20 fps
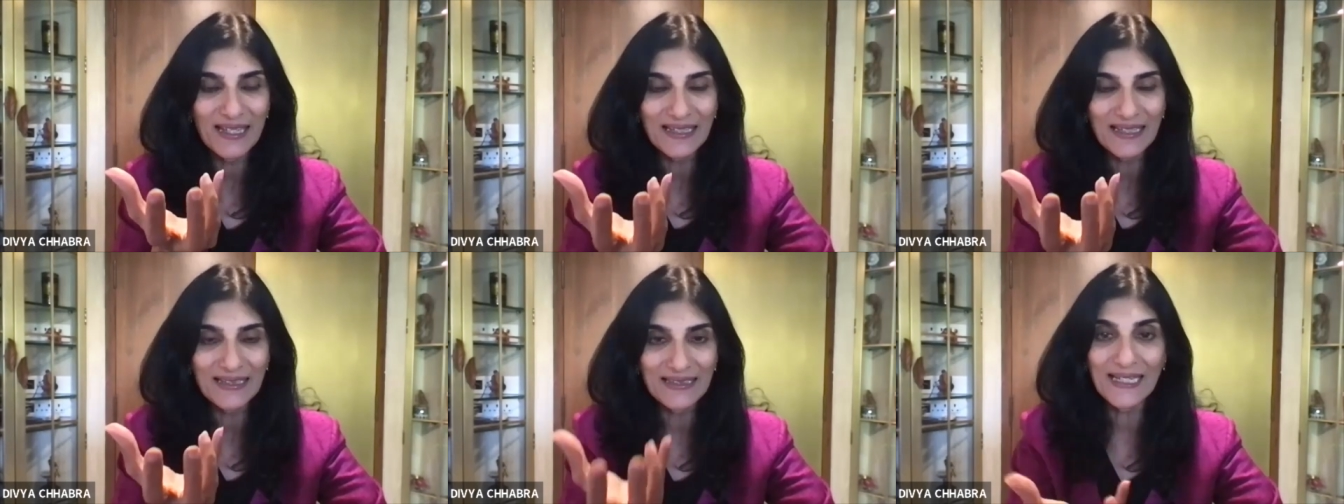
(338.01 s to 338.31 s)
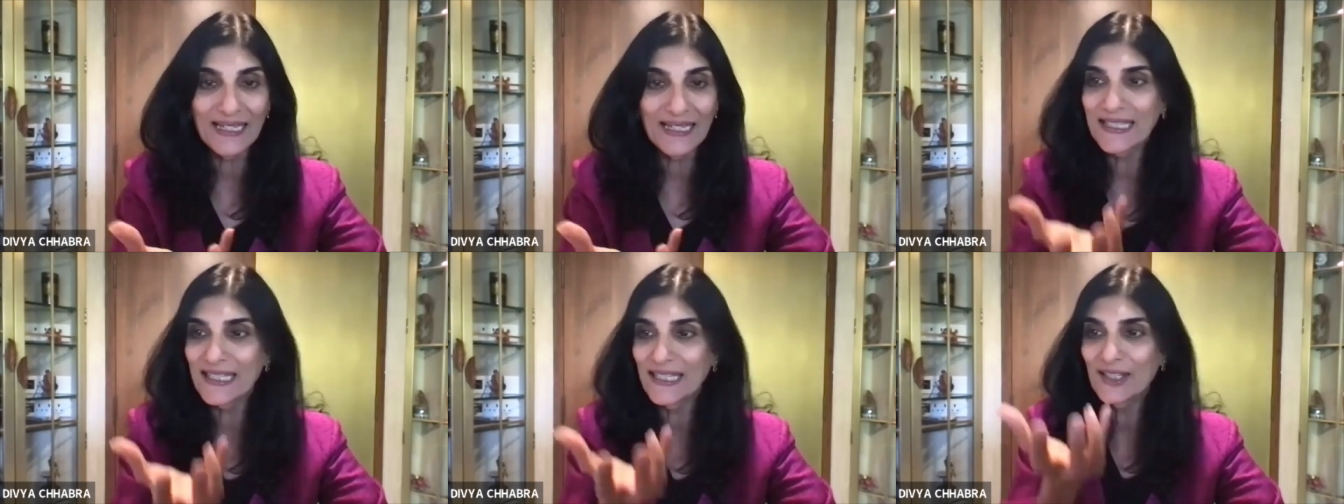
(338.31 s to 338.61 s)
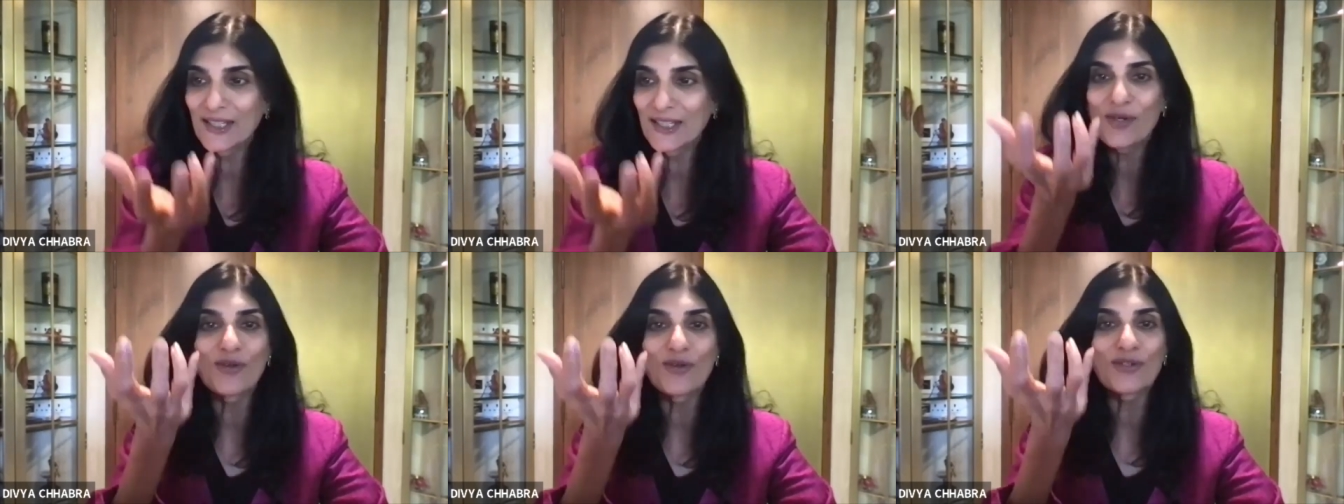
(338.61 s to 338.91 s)
that
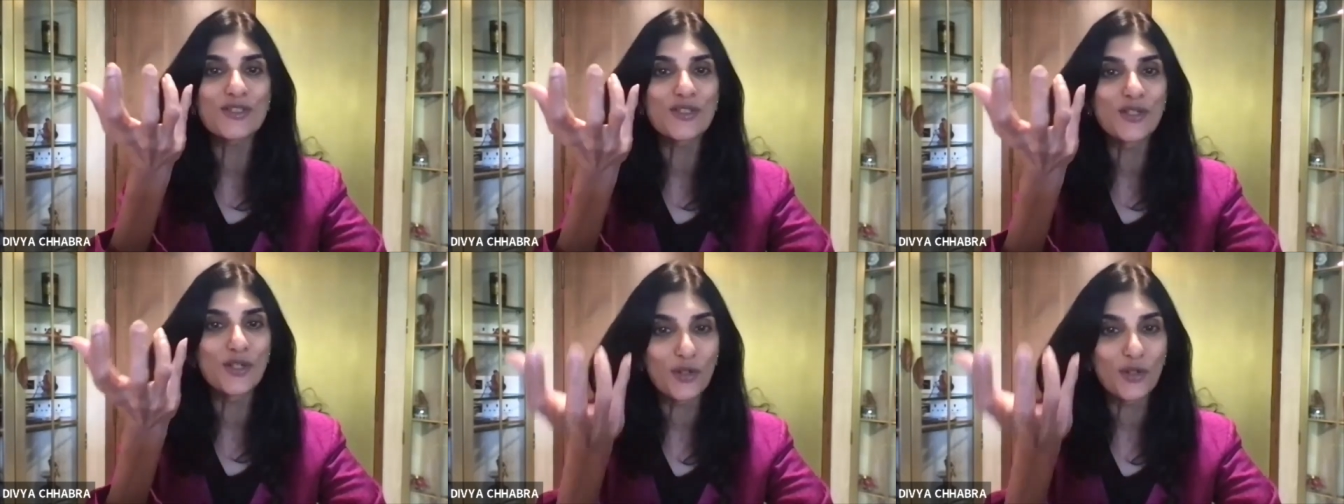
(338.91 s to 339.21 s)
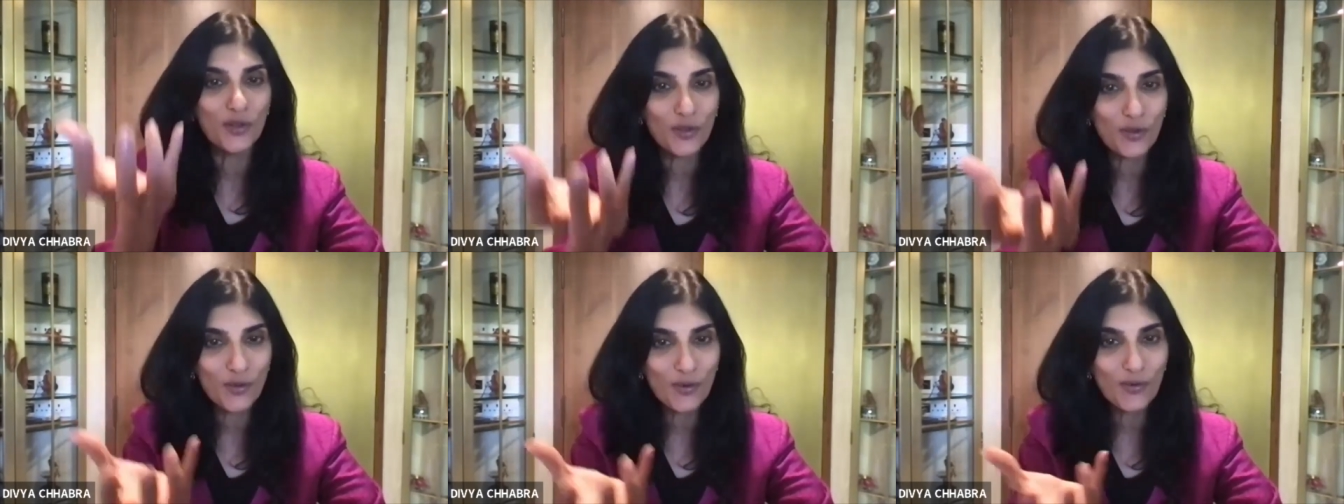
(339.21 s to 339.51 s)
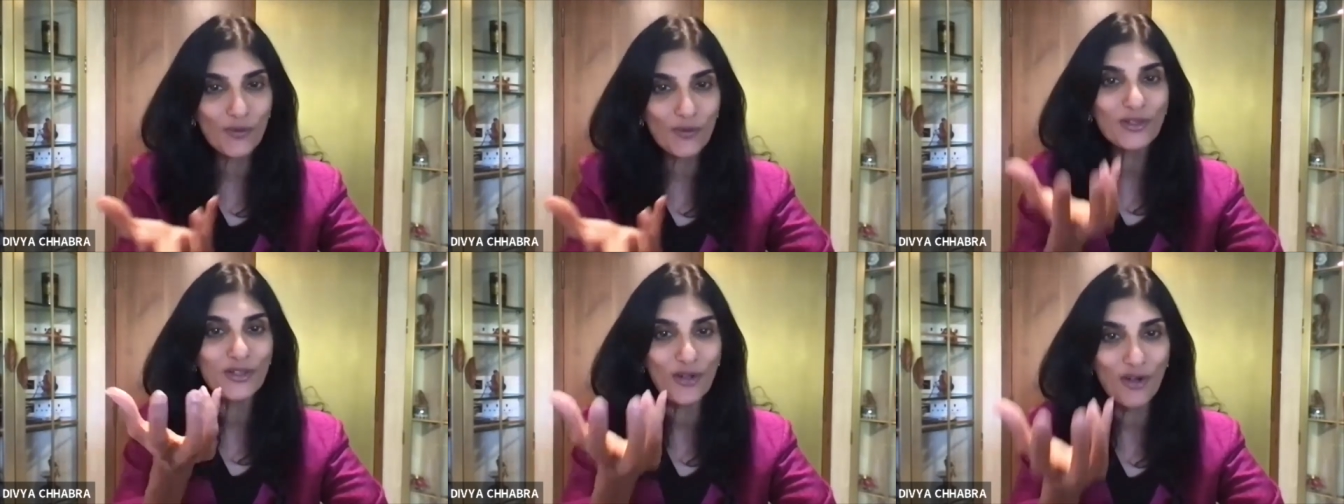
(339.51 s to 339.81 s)
can cause
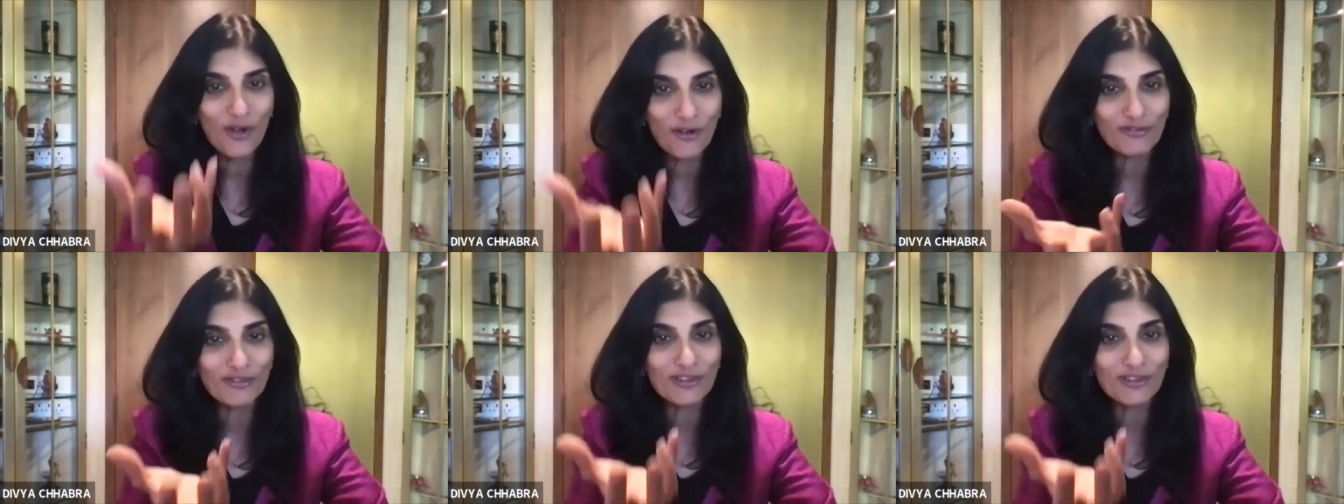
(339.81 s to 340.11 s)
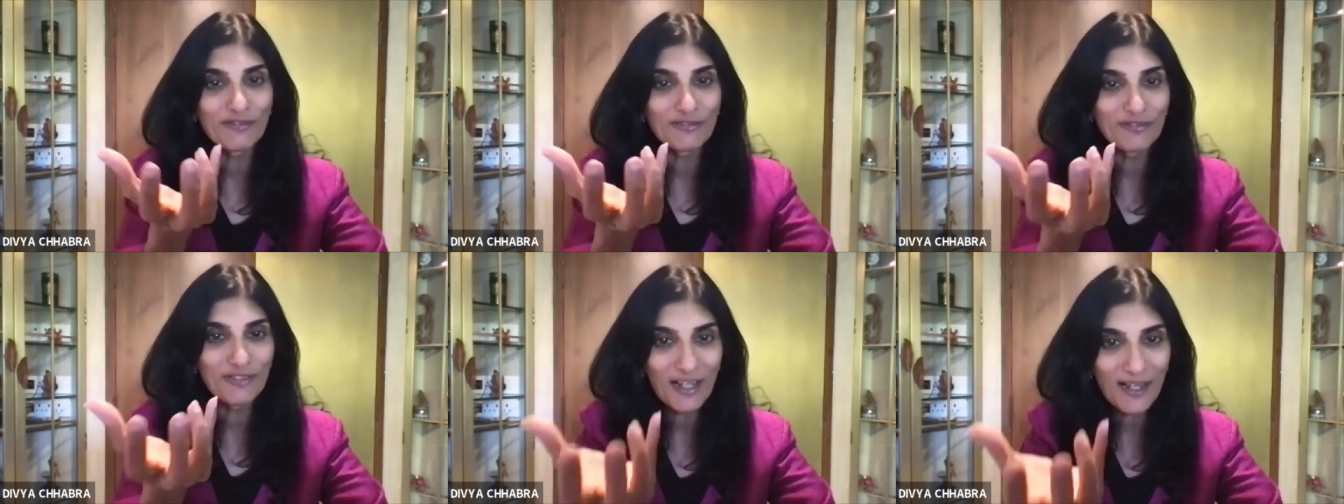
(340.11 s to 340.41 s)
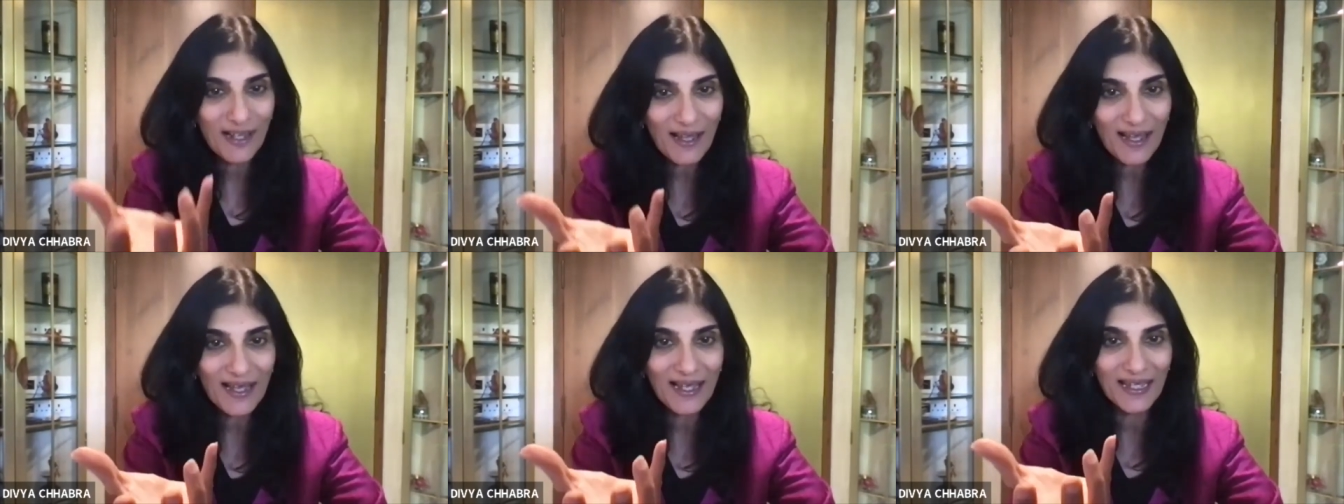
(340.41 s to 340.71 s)
growth of the
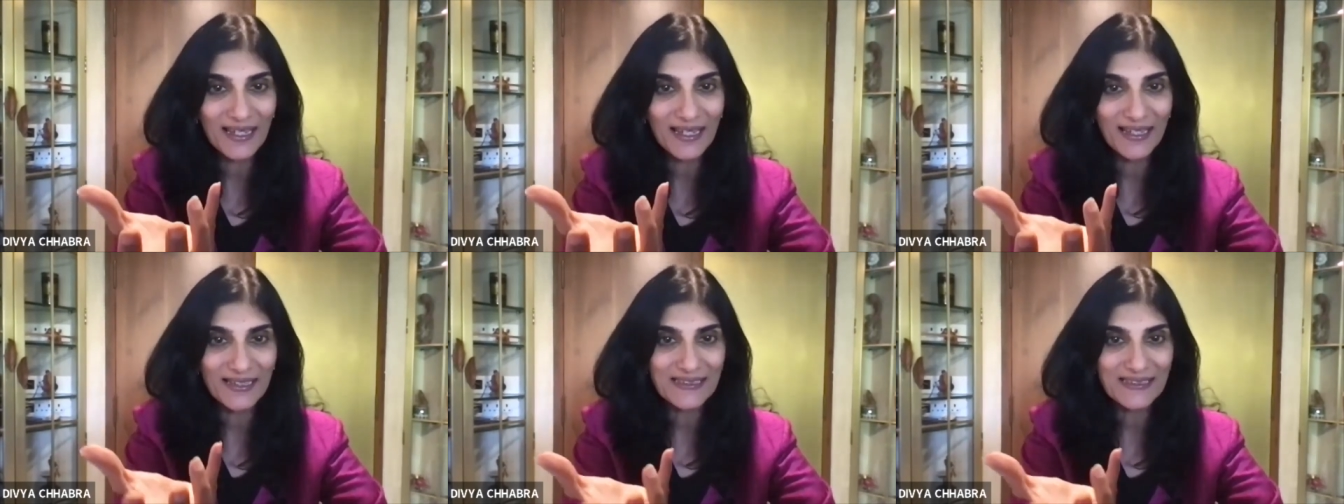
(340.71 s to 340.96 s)
fungi,